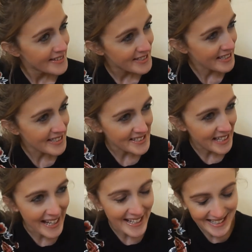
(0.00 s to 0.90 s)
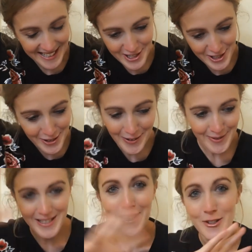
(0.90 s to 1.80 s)
seen this kid, and I just thought it
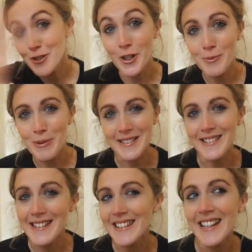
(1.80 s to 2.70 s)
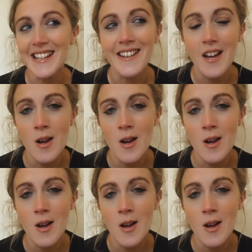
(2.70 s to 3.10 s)
was like a joke because of this kid.